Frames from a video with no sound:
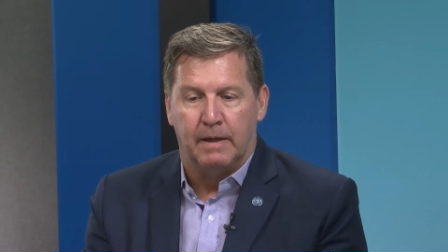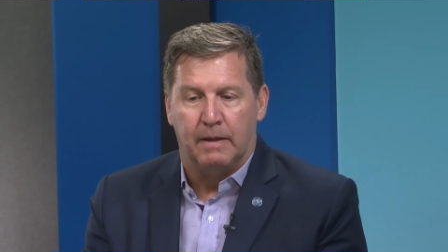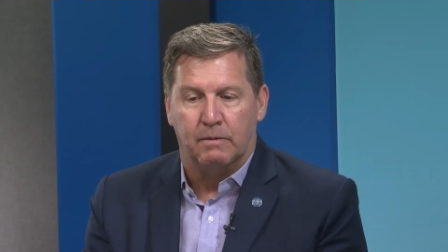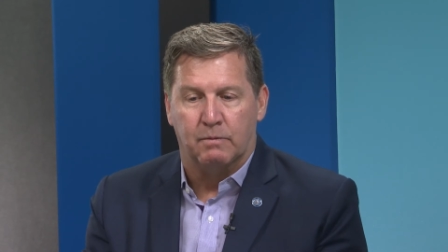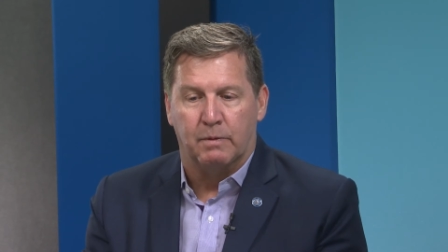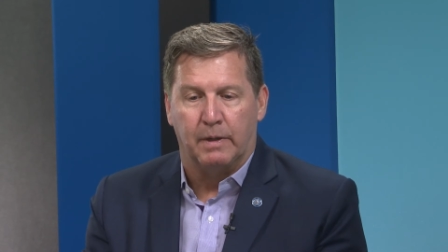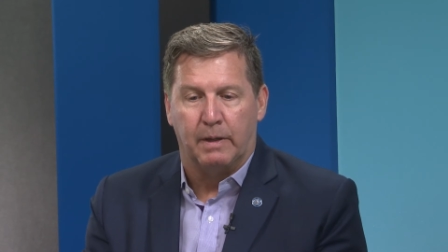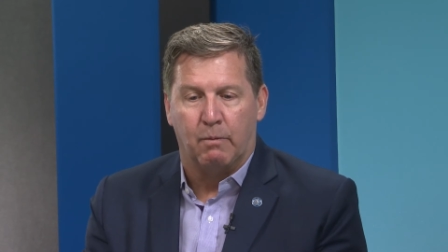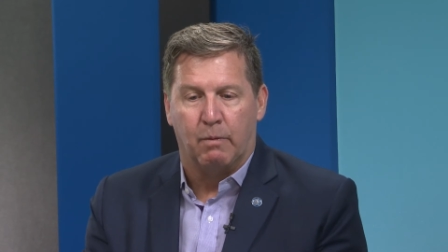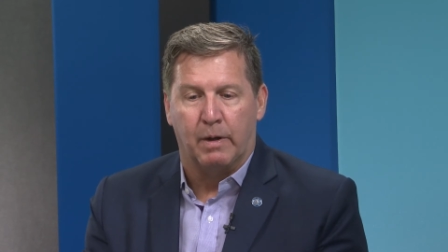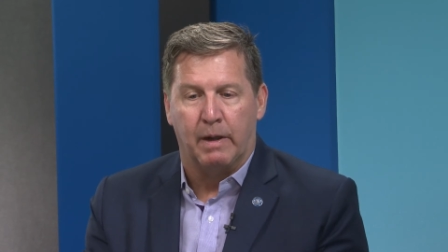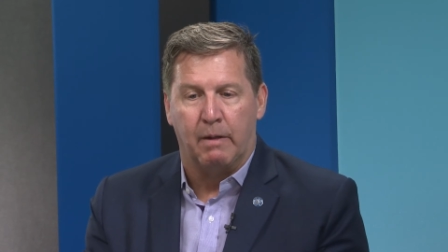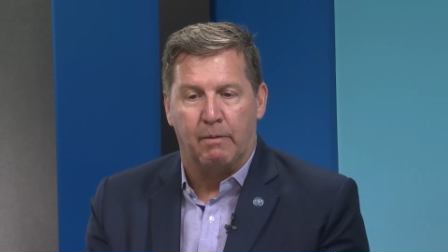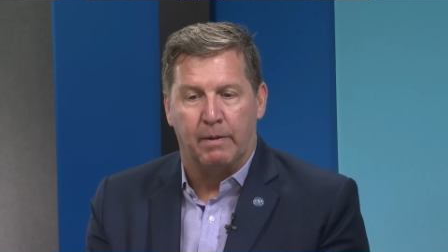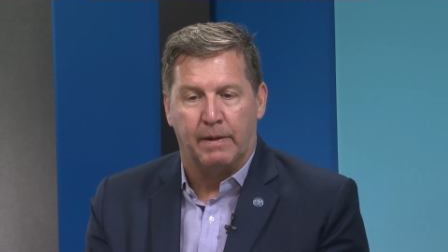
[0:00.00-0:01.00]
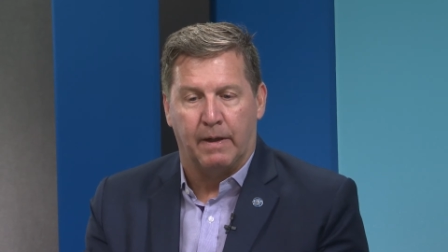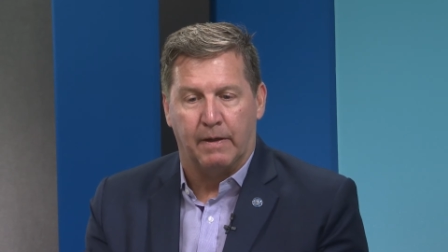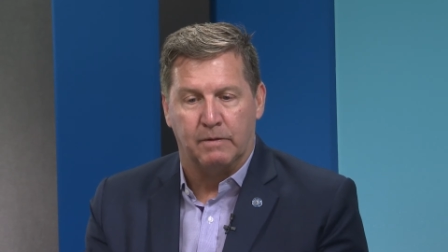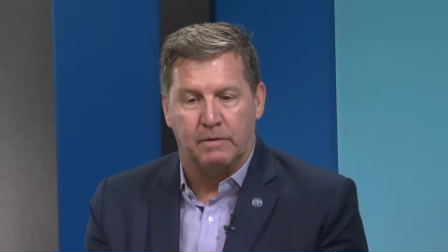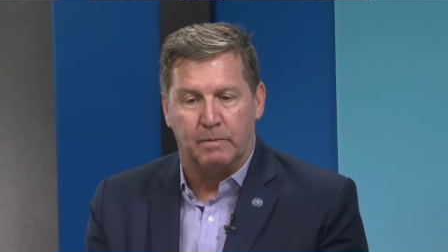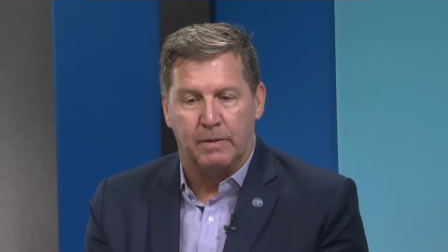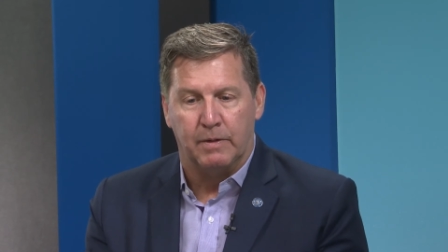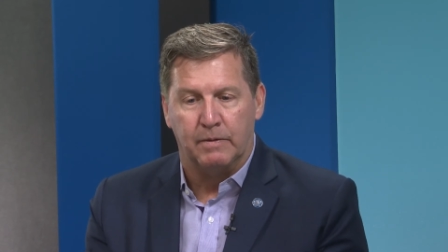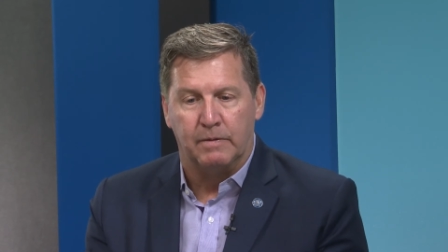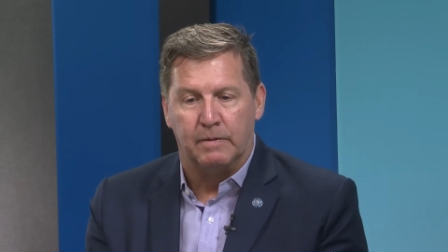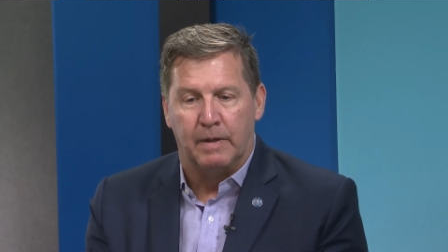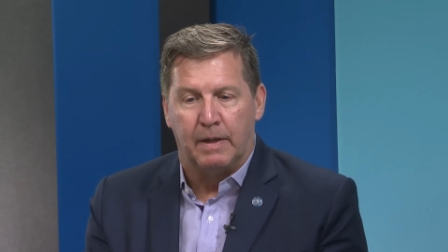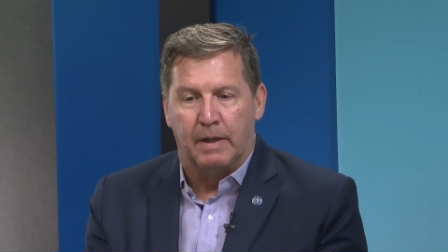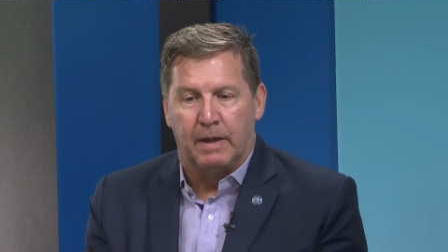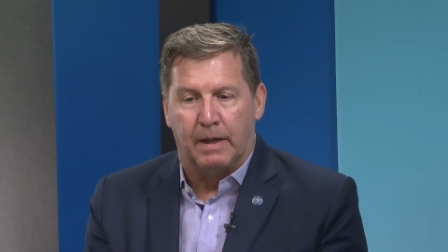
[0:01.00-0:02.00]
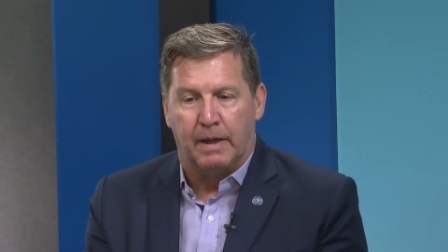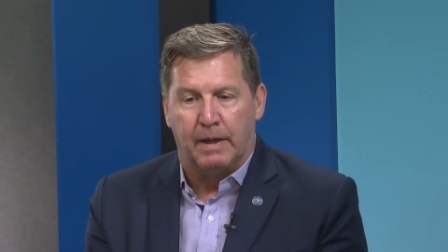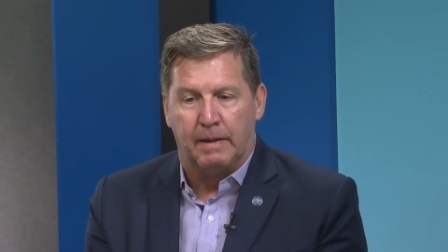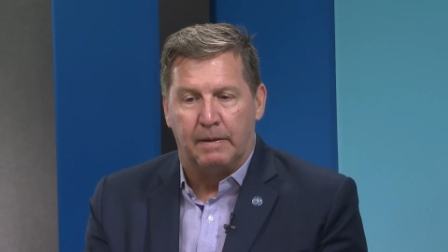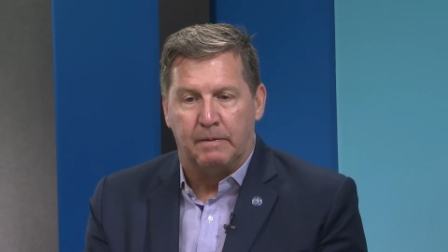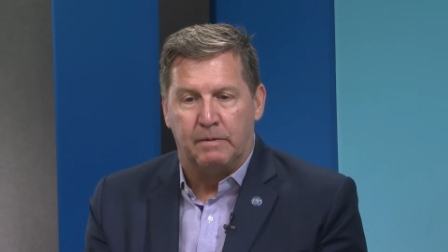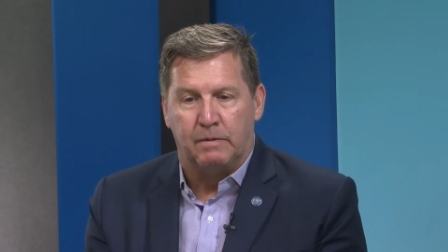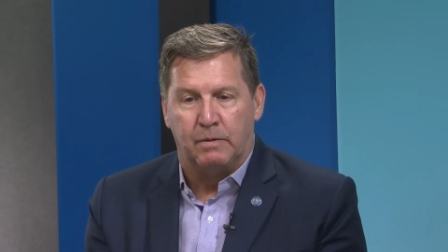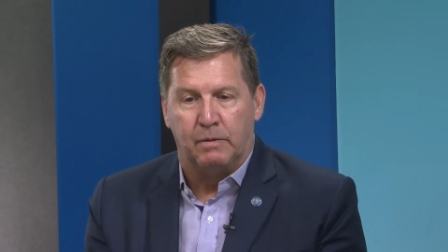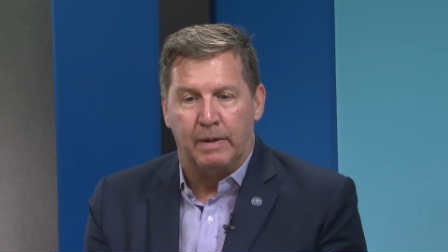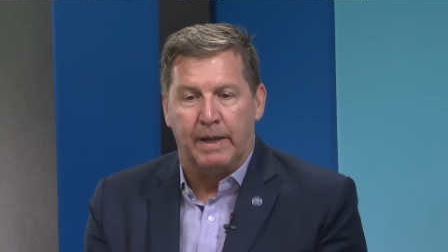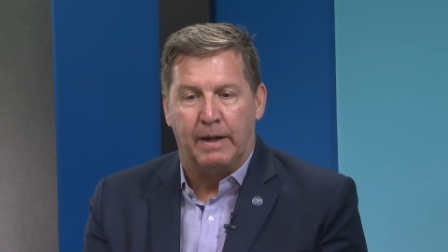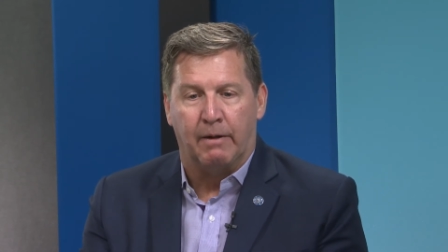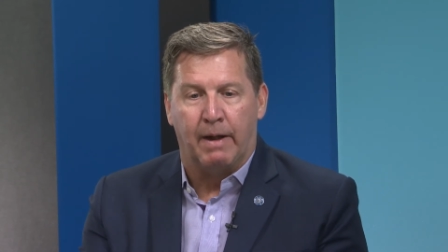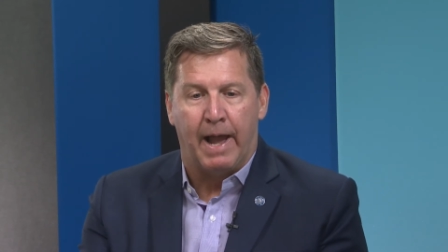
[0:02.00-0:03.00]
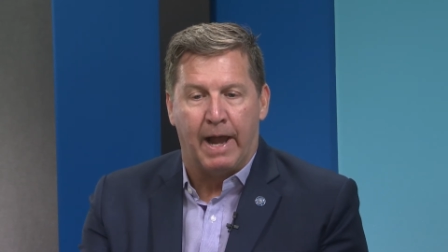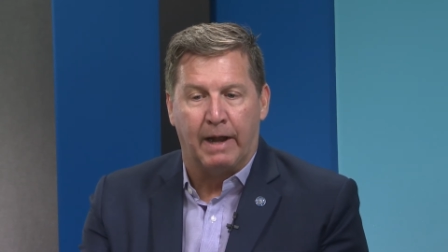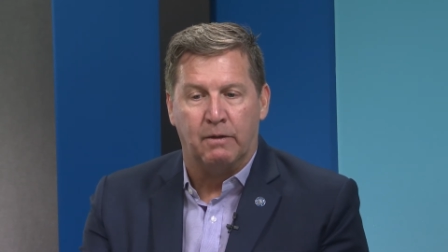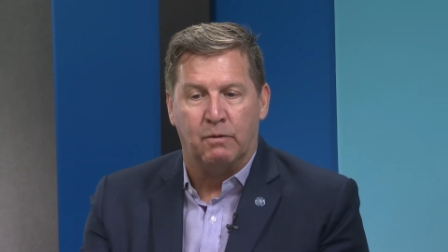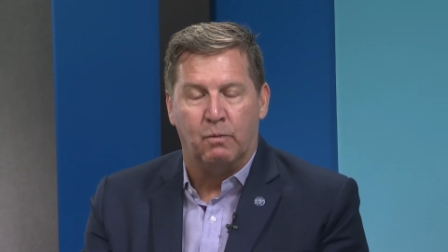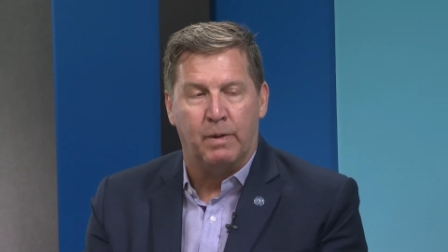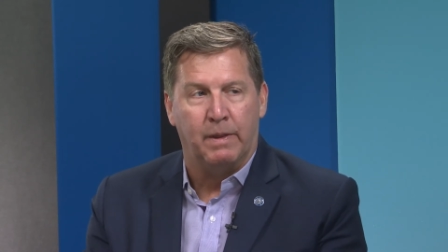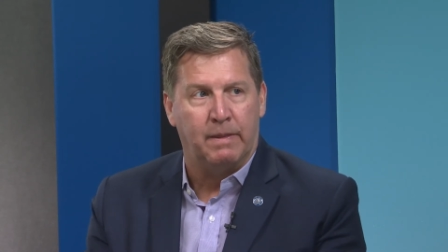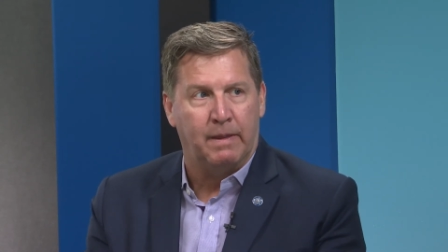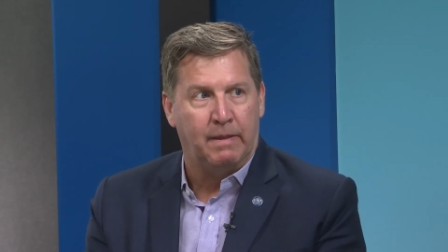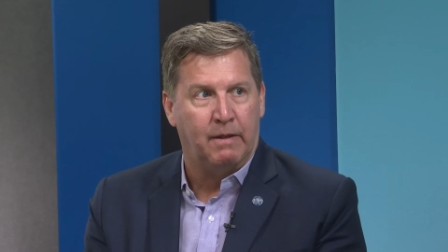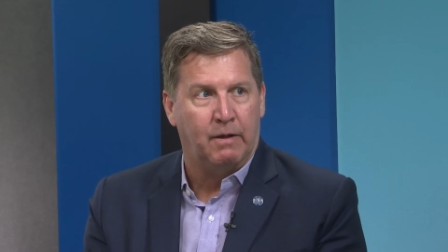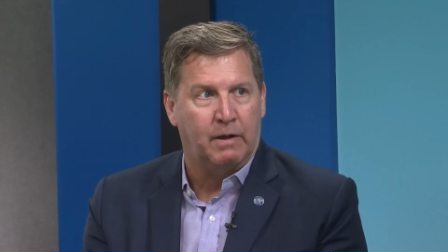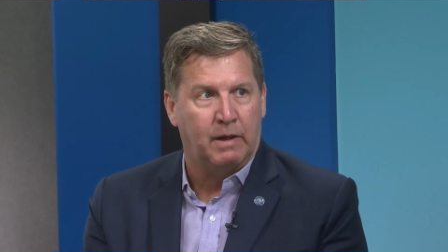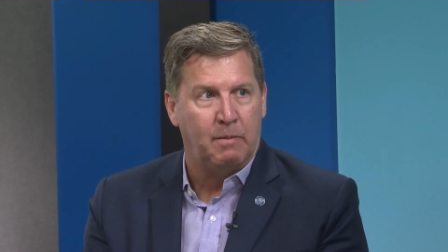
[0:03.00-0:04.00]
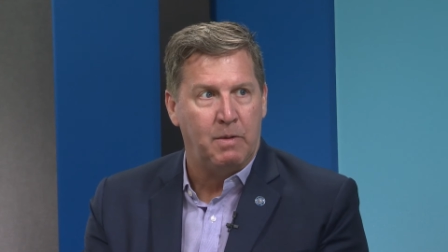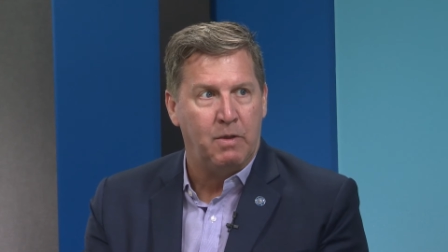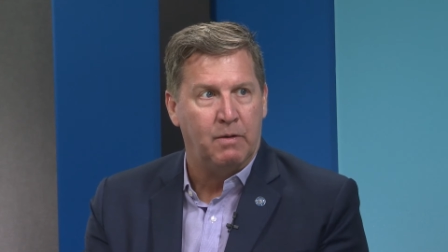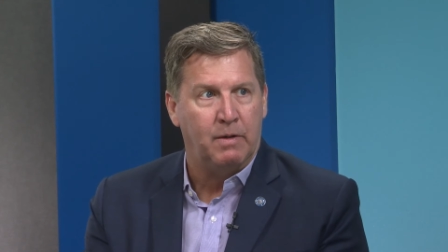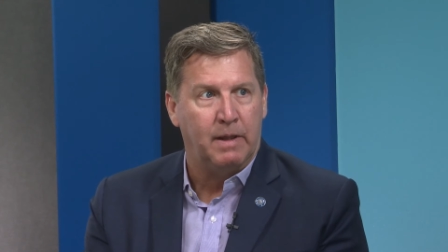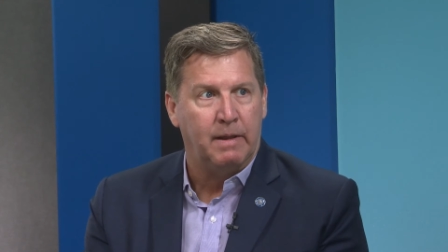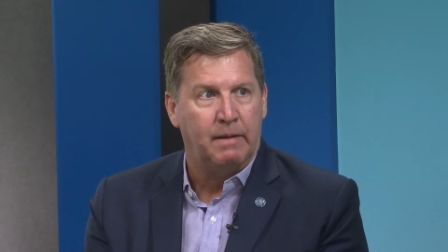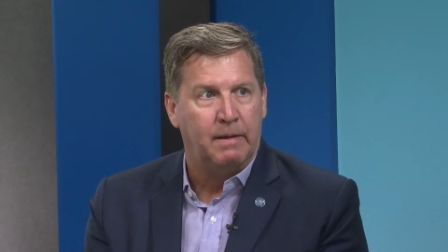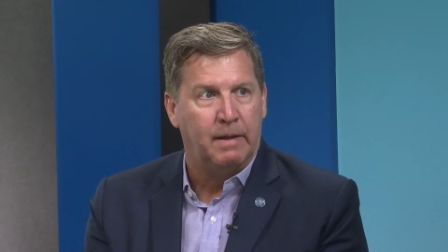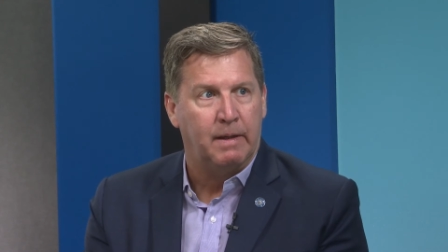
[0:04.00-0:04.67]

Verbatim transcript: is really working with customers to interact within their community.